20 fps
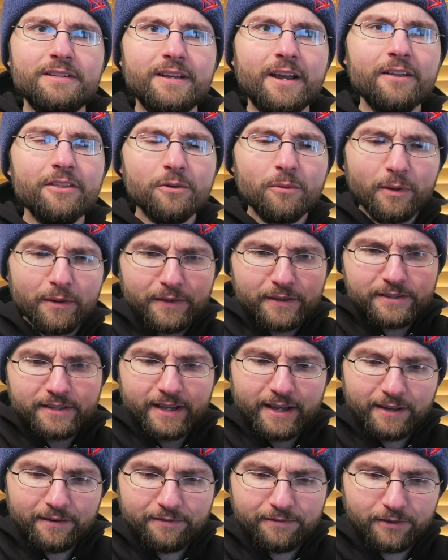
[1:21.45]
And the other one that's
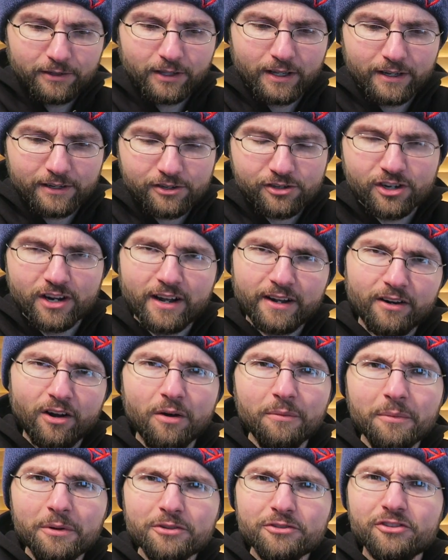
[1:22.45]
like a full on shot
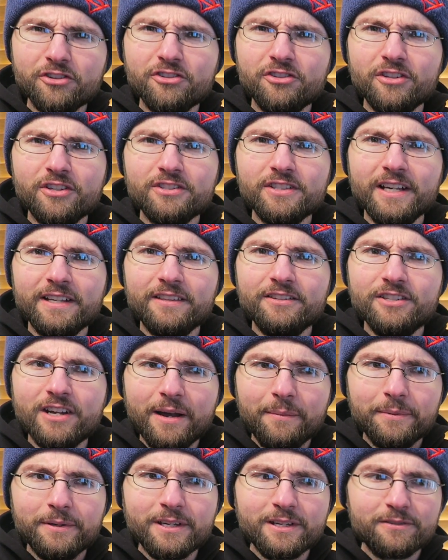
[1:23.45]
almost just looks like the
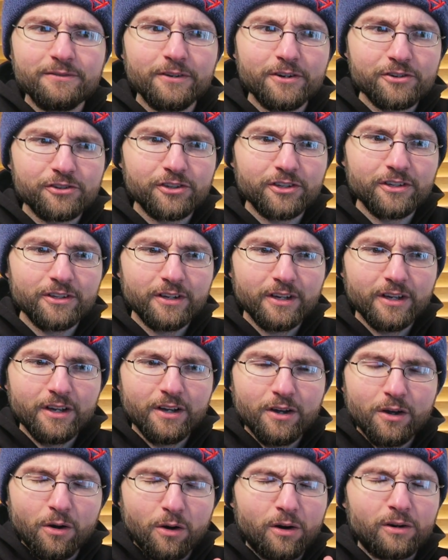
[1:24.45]
Japanese version
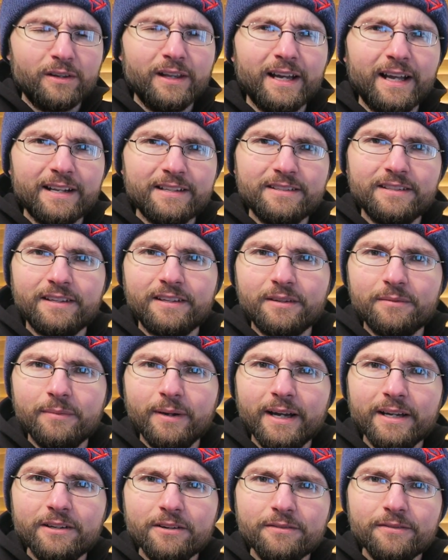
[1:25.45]
or like it's the
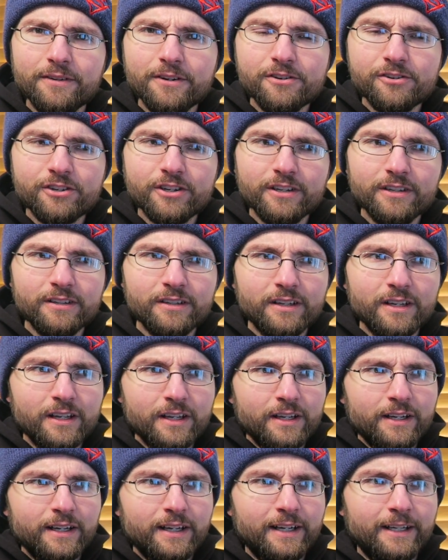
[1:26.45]
combiner version.
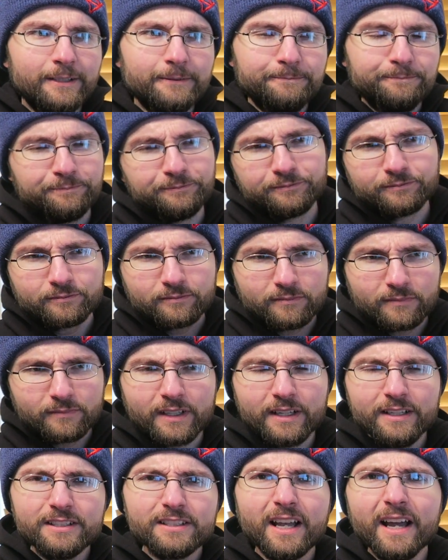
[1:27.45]
Um,
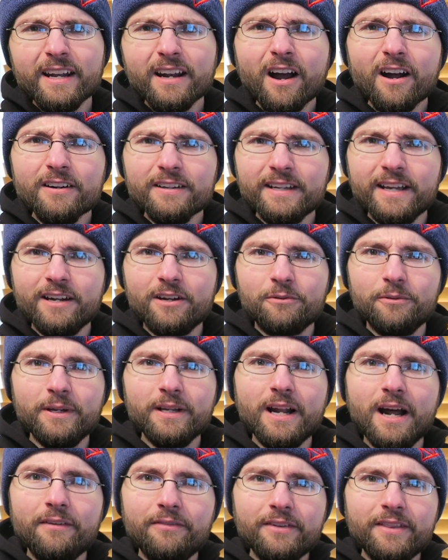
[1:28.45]
it's kind of hard to get a
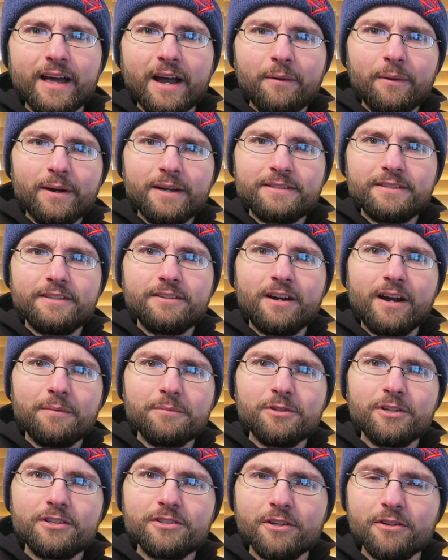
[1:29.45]
read off of that one because his
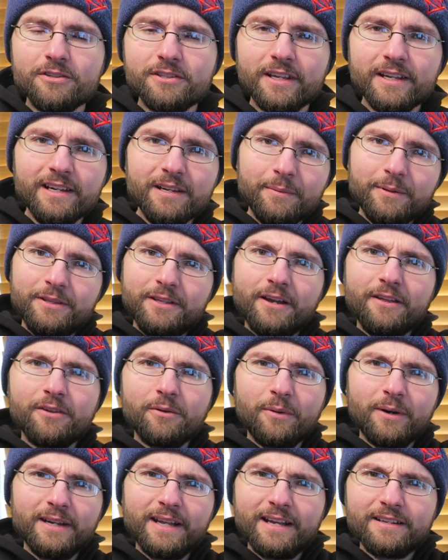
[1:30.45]
arms look so skinny, but the
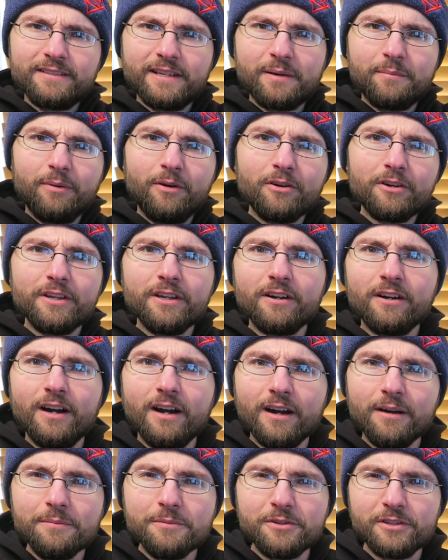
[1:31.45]
other one has like bulkier
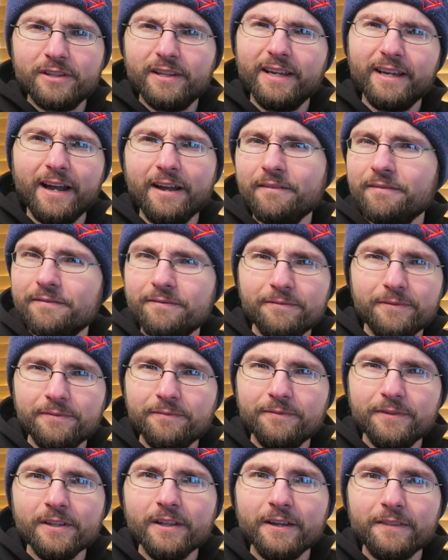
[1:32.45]
arms and like I
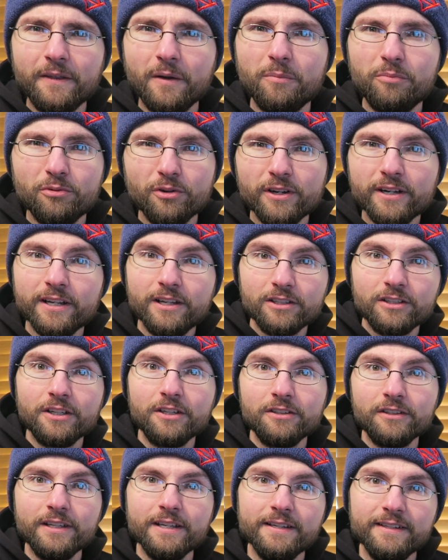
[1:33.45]
feel like they're pretty
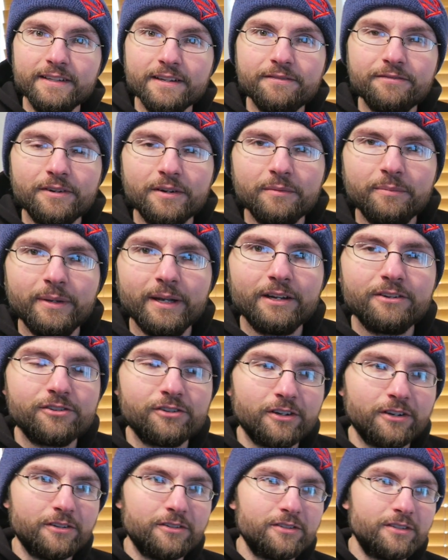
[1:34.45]
clearly different
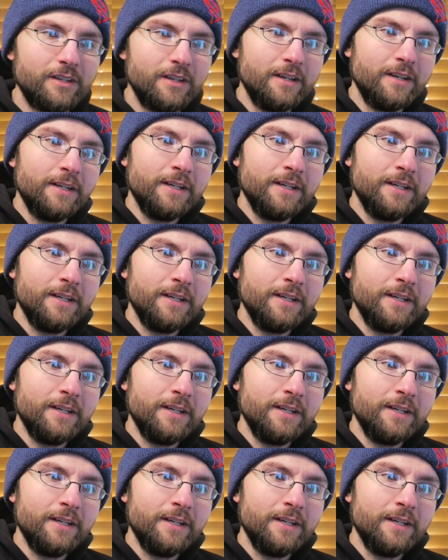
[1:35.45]
pictures.